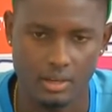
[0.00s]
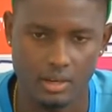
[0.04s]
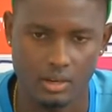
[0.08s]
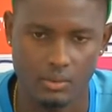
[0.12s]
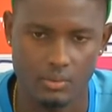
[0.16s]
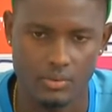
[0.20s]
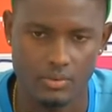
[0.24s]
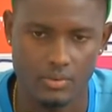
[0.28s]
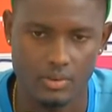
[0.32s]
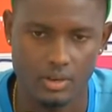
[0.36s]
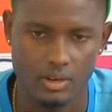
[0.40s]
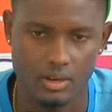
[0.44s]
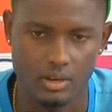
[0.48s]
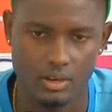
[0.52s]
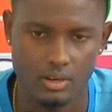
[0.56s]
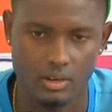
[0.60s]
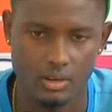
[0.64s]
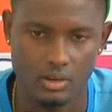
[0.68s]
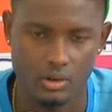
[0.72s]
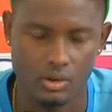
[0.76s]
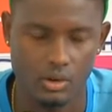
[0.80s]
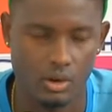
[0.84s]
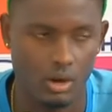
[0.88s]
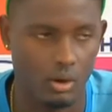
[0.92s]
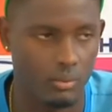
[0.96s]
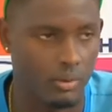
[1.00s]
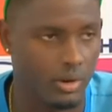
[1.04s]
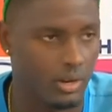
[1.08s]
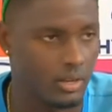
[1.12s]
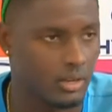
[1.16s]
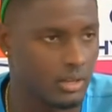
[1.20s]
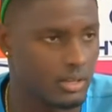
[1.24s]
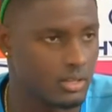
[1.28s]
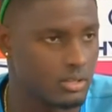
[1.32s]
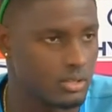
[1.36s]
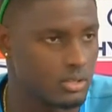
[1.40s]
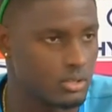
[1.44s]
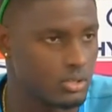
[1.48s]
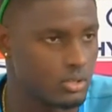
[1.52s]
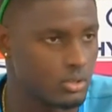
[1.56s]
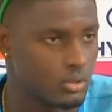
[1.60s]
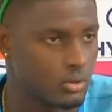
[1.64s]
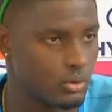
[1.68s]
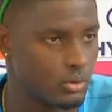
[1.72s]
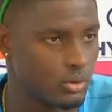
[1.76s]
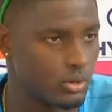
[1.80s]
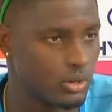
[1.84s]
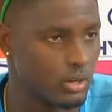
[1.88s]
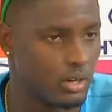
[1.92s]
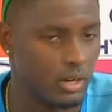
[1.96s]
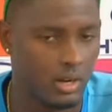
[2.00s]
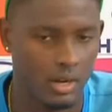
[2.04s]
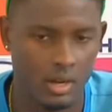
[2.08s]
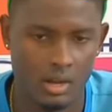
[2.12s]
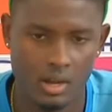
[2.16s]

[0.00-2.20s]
You know, we've got to know how we're looking to score,